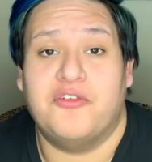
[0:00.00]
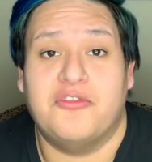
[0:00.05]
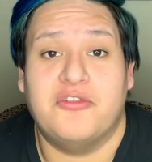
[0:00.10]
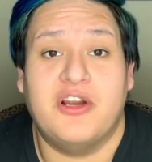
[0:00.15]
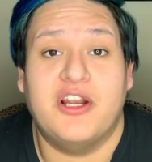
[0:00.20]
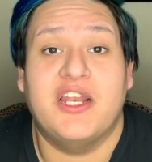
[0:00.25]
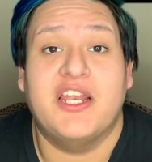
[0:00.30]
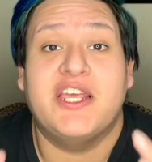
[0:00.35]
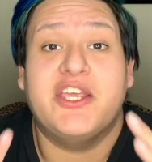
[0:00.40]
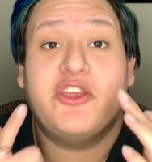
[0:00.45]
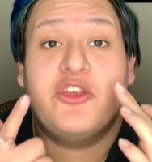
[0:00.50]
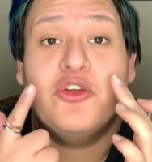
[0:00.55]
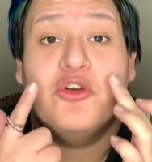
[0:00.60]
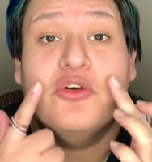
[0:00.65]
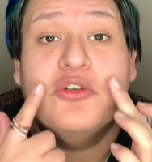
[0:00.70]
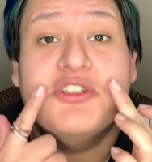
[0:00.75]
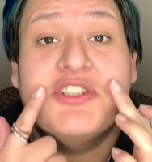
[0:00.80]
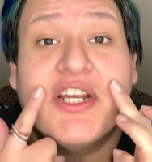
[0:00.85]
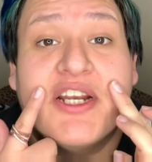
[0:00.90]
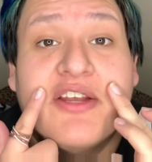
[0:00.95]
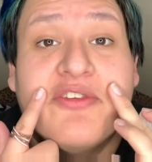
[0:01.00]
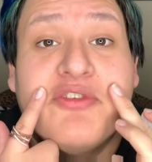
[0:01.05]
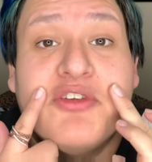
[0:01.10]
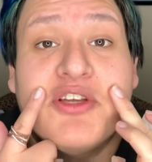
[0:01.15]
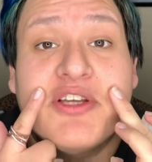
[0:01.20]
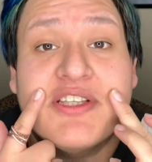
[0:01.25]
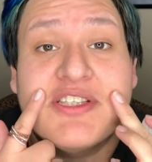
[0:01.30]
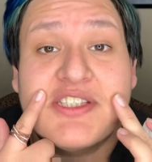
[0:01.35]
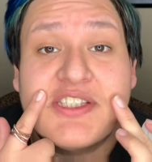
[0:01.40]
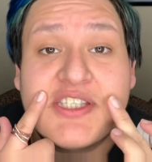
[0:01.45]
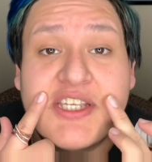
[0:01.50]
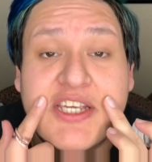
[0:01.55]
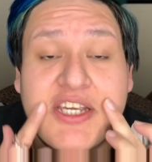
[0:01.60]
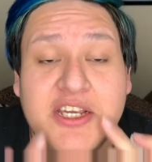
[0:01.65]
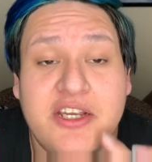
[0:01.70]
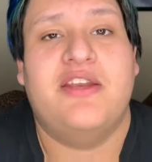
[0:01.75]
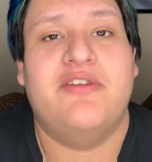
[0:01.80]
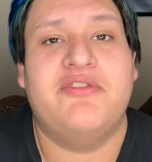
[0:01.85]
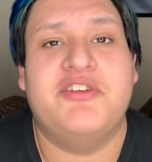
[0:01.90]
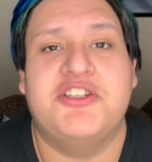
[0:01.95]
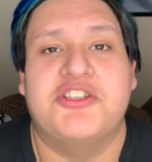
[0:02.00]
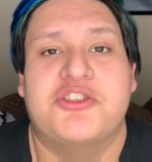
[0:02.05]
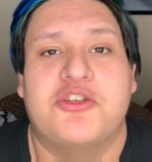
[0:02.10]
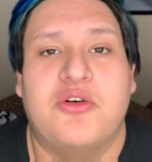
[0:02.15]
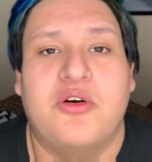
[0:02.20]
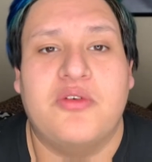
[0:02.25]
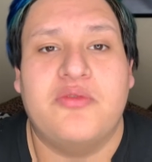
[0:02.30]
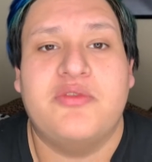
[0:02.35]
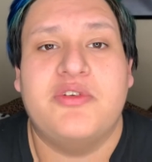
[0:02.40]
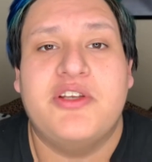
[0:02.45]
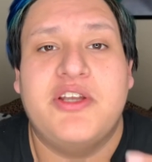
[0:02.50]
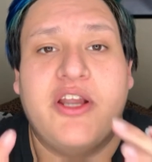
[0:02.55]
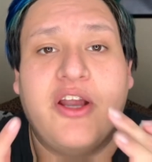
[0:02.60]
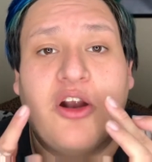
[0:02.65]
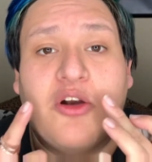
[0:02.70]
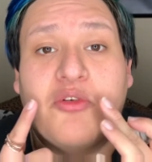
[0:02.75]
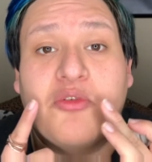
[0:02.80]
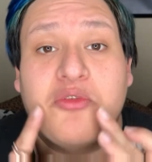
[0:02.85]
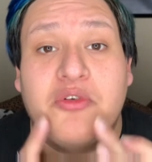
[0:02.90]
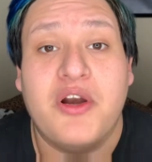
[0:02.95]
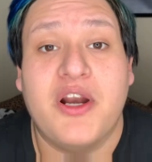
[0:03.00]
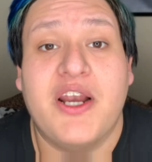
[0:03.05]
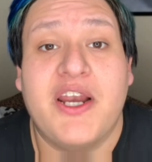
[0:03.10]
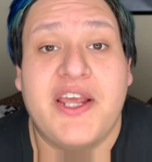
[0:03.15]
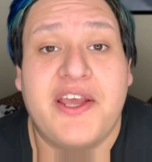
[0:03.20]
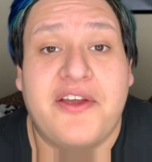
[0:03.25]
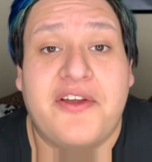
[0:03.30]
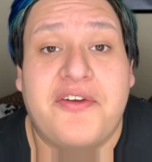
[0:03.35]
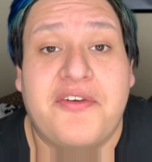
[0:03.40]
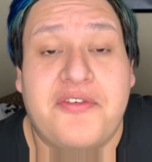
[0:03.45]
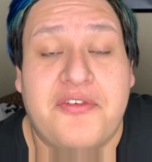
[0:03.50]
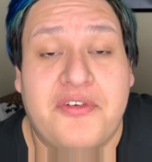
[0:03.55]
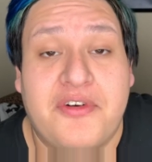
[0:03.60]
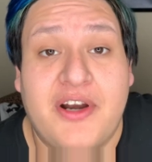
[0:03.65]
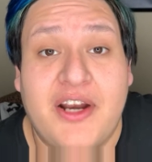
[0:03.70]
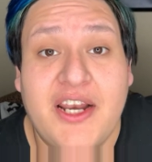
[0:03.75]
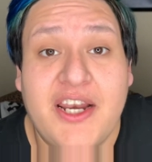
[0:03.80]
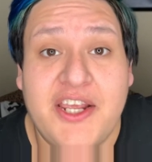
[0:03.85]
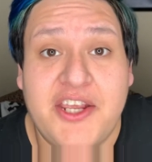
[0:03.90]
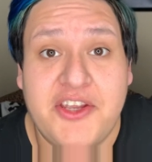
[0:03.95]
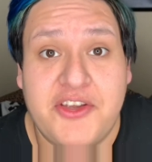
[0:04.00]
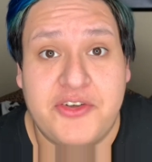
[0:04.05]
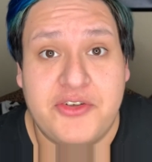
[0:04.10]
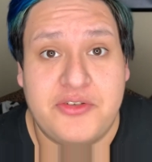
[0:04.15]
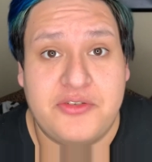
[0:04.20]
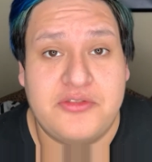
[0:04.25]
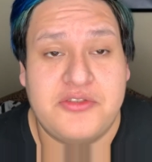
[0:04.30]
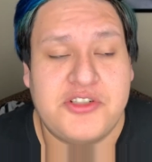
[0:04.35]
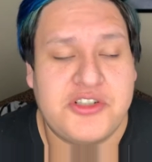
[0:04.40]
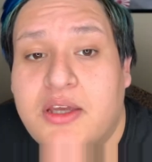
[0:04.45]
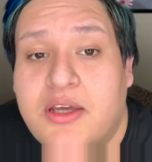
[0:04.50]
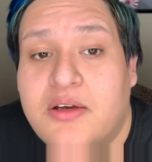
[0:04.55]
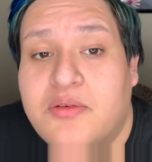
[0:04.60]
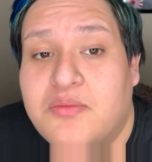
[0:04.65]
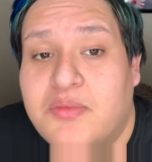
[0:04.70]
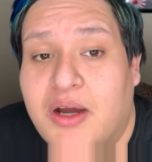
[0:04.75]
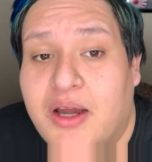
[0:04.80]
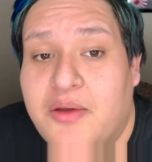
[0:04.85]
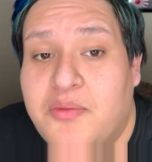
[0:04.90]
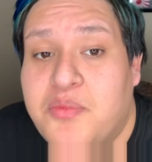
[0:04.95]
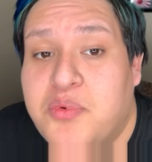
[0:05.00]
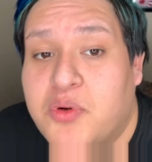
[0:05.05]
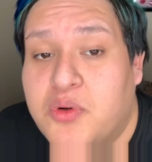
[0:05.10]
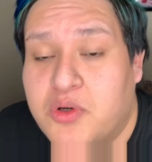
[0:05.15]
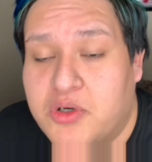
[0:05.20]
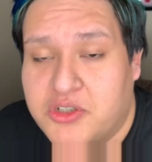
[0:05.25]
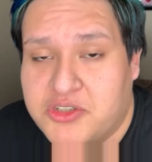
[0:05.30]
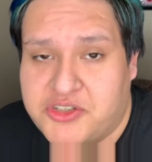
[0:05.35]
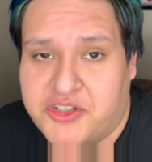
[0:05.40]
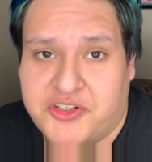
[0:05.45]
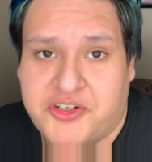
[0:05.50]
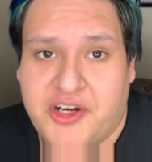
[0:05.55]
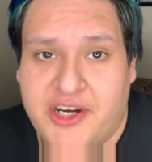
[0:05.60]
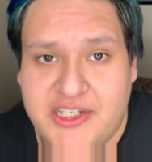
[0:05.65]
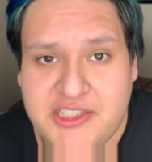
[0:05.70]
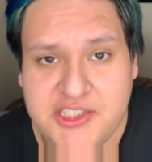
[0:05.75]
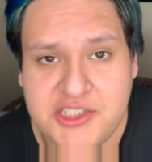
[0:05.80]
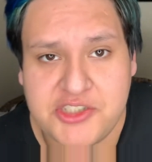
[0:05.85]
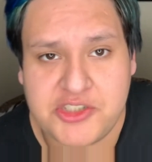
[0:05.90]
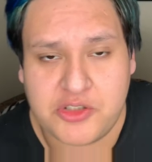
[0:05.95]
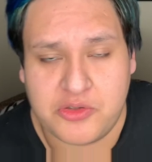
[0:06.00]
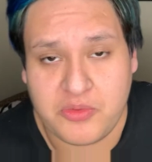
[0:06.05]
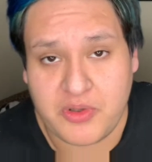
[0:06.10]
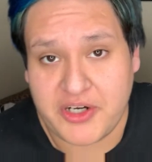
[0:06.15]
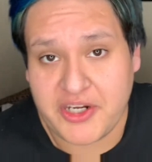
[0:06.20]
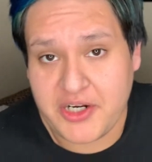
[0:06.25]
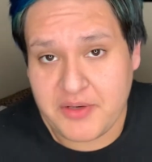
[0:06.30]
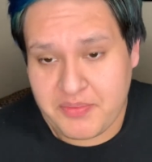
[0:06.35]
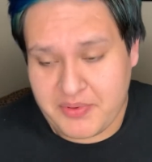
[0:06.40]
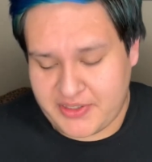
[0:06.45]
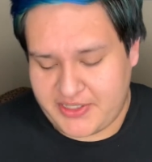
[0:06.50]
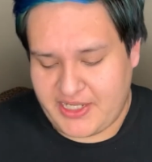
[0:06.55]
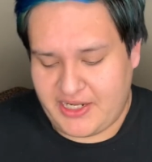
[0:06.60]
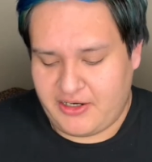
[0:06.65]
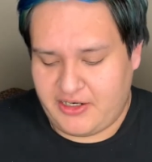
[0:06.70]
really huge, and if you can see, let me just go up, they are really huge, and my pores are crazy. So we're gonna put that